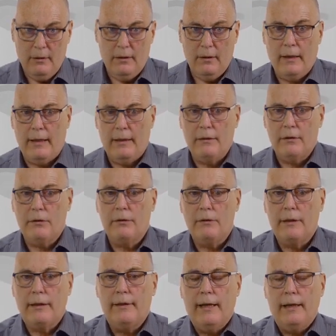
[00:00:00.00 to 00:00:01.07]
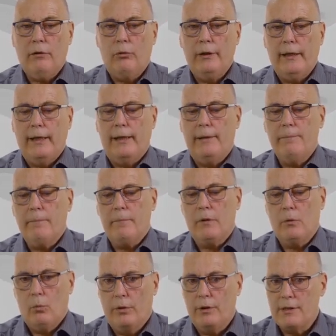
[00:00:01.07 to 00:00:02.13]
and then that relay
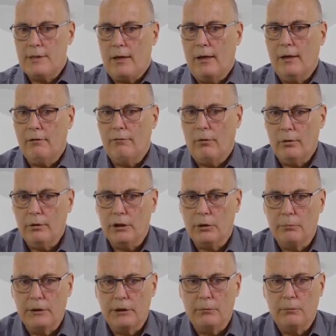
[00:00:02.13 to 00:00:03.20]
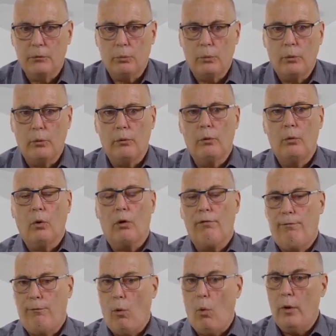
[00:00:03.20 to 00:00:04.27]
with its current voltage measurement will look
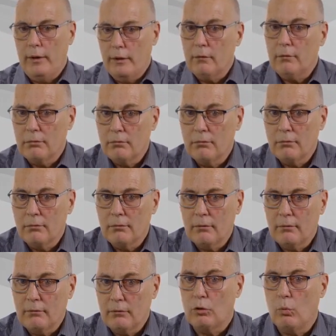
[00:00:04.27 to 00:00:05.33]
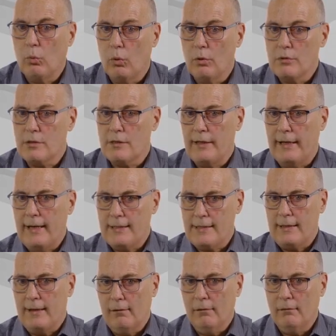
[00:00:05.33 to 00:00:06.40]
forward towards the
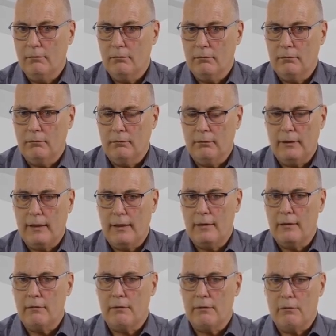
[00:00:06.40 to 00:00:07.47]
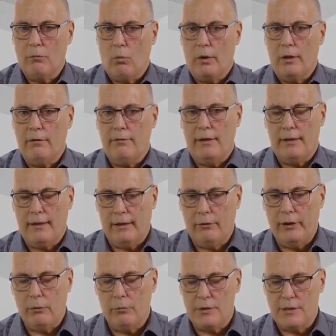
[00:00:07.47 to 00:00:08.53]
XL, and whatever that
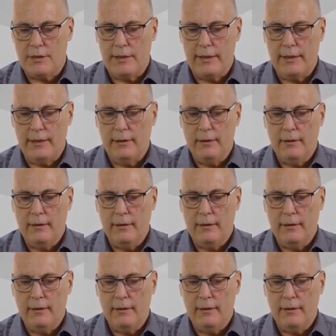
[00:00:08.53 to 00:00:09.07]
relay would see